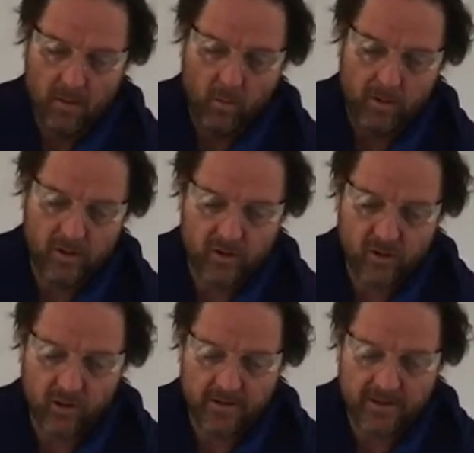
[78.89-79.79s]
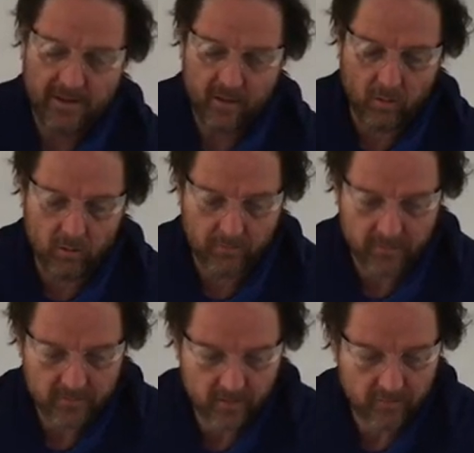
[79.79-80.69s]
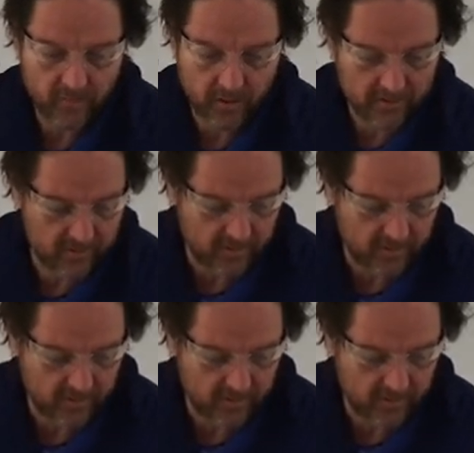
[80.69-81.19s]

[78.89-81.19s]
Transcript: We're just trying to get all of the sulfites